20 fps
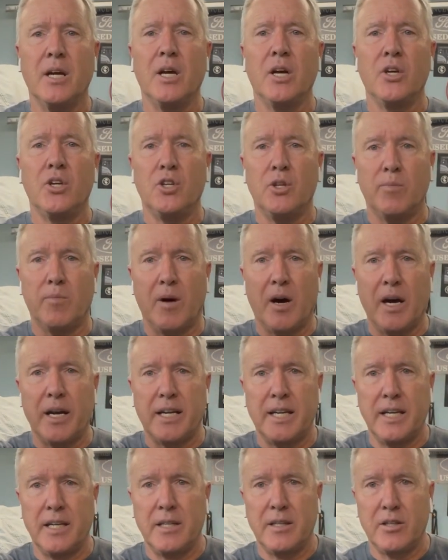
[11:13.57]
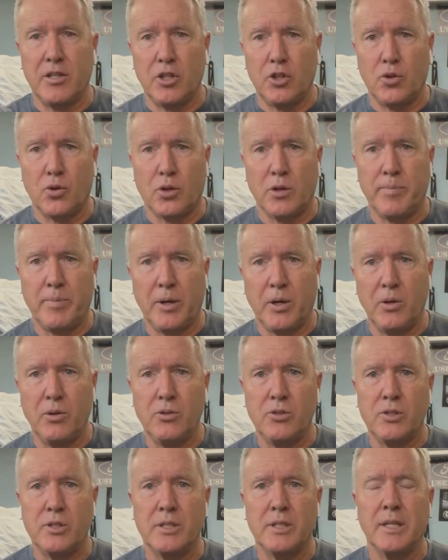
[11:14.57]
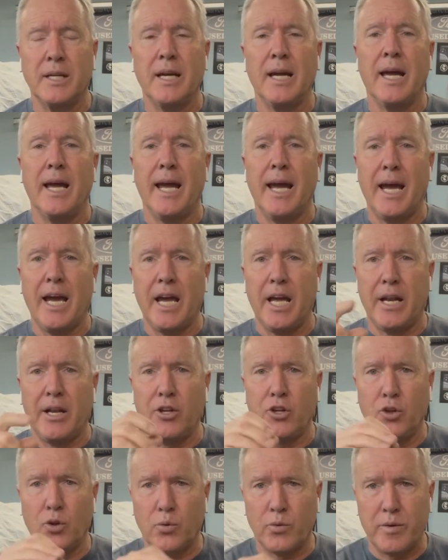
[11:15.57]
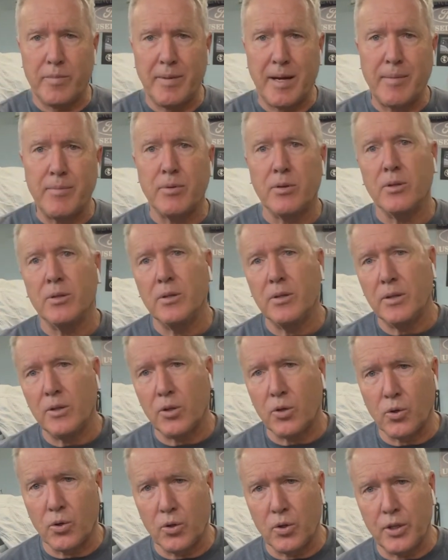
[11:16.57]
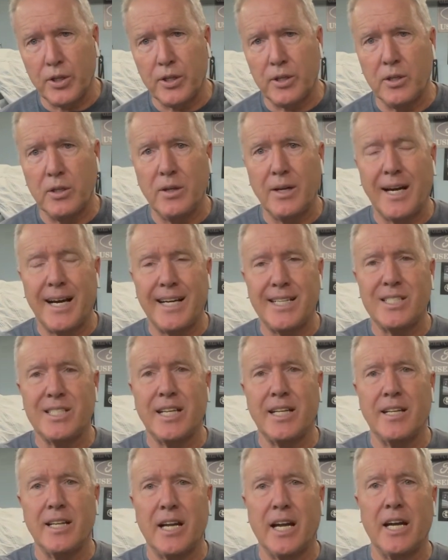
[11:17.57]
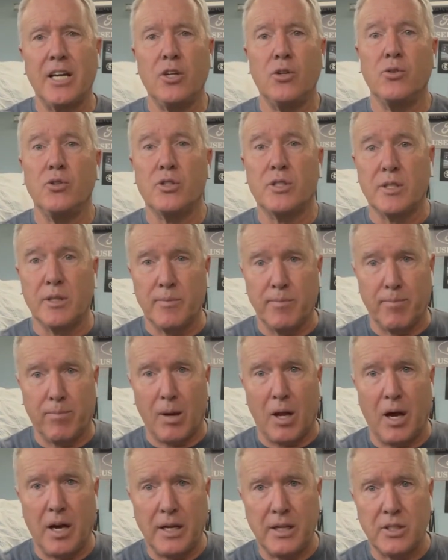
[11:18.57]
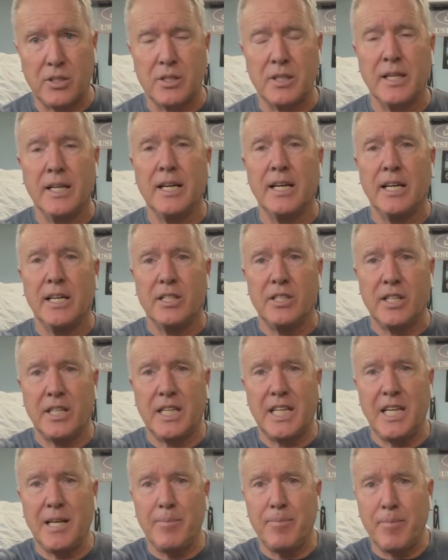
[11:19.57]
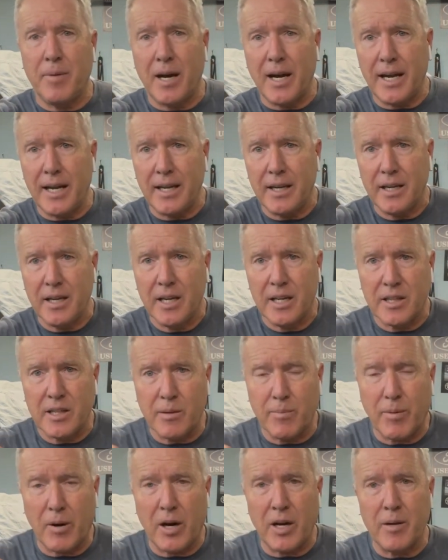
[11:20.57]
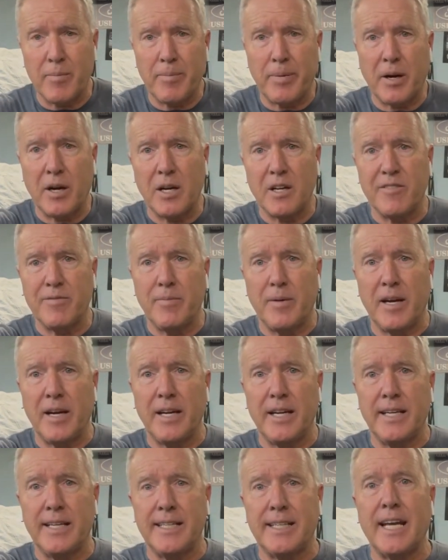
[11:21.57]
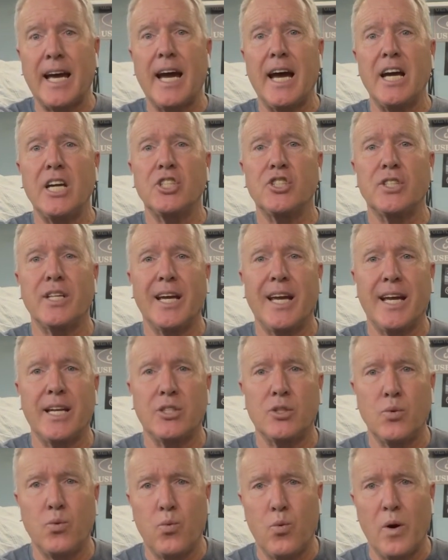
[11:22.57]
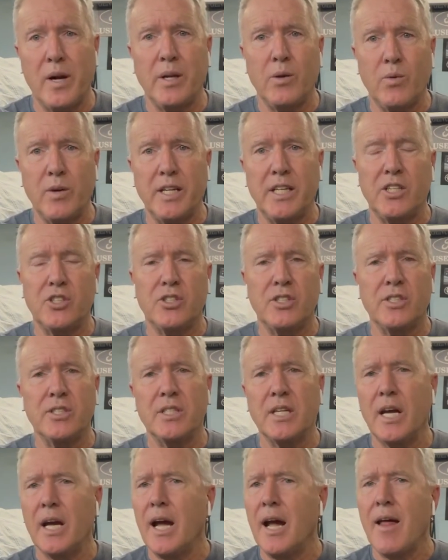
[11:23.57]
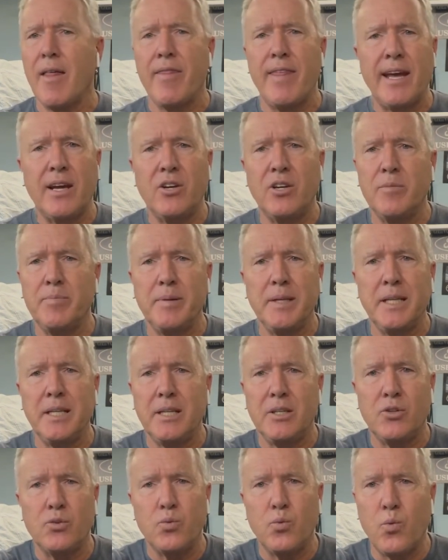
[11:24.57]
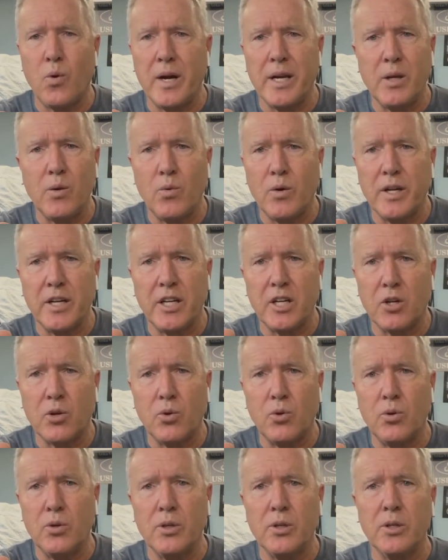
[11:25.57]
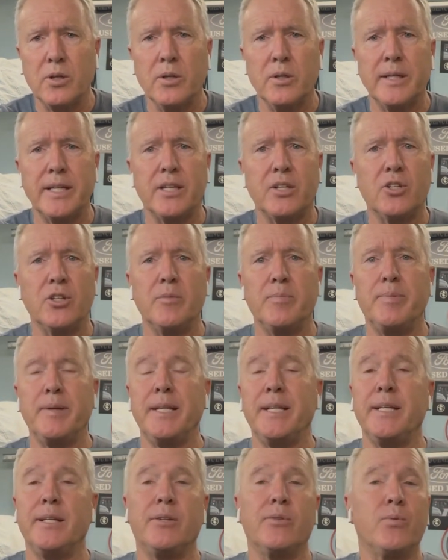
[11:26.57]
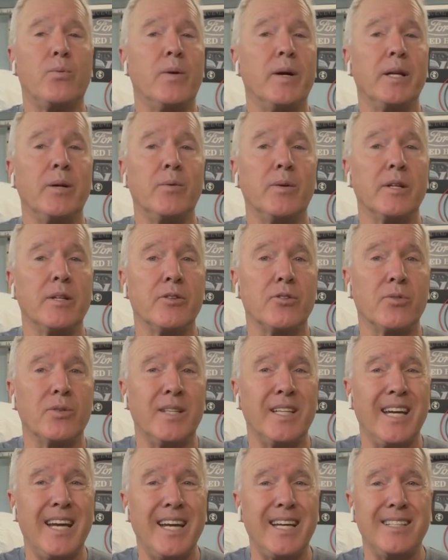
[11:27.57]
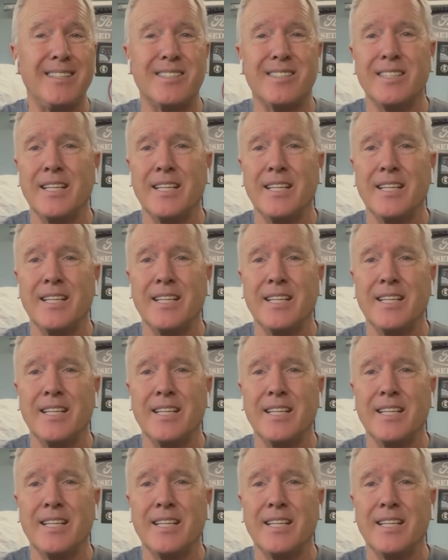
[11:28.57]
you mock in the door post, and you'll remember earlier I said that I used blocks to keep the bottom part of my dash at 21 inches. That could be 21 1/4, it could be 21 3/8.